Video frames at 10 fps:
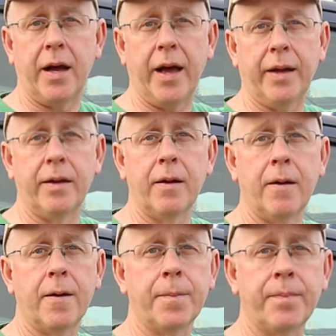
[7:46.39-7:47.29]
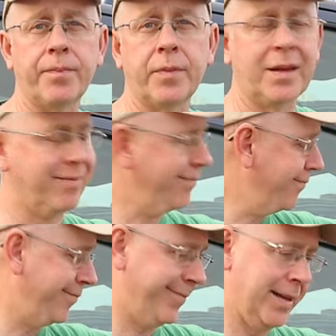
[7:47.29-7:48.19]
From and a visual standpoint, it's a
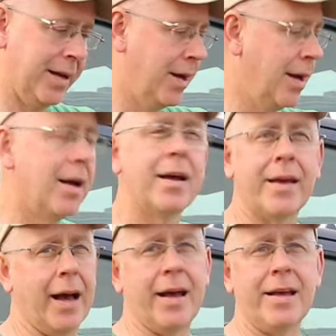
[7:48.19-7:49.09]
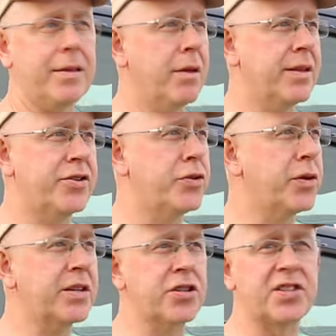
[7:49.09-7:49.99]
better mirror quality? Yeah, it, it, you
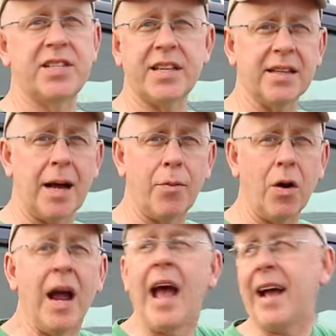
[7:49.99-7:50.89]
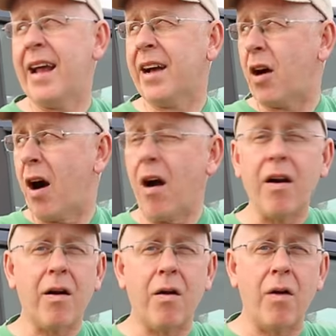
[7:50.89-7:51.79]
can just see a lot more, and heck,
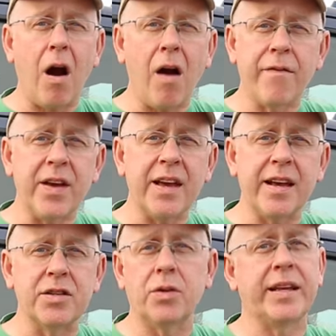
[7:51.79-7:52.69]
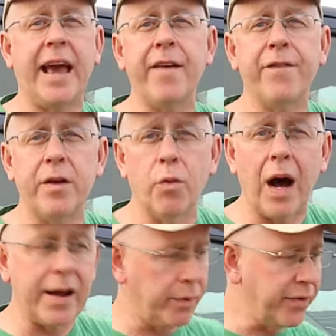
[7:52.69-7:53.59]
our R V is only eight feet
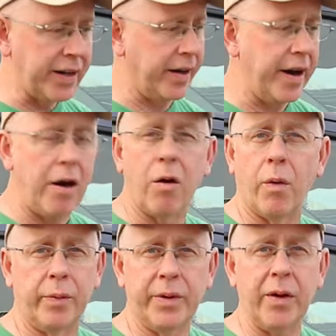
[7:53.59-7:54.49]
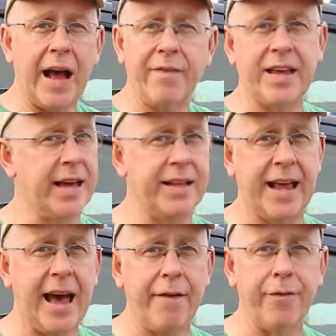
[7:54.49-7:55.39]
wide. We've got a narrow one. We don't have the eight and a
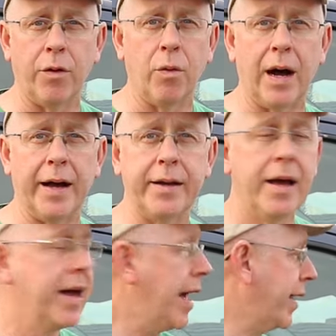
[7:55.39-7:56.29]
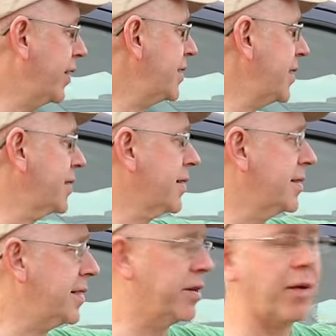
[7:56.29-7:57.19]
half foot wide, and these things can
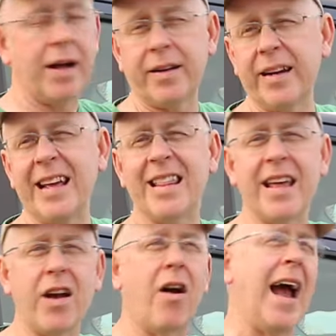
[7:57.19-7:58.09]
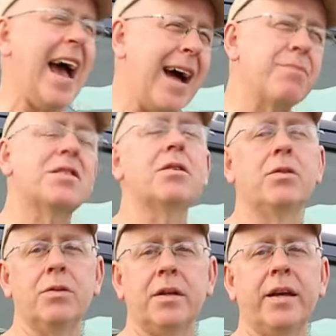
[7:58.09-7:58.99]
see around it. They are
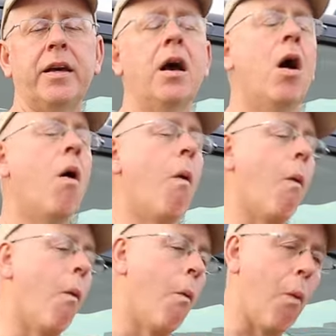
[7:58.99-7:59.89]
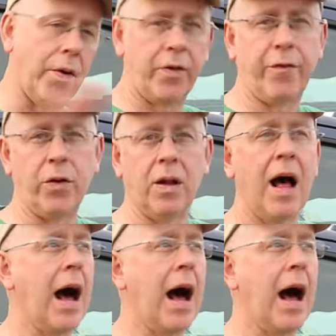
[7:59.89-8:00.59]
absolutely wonderful.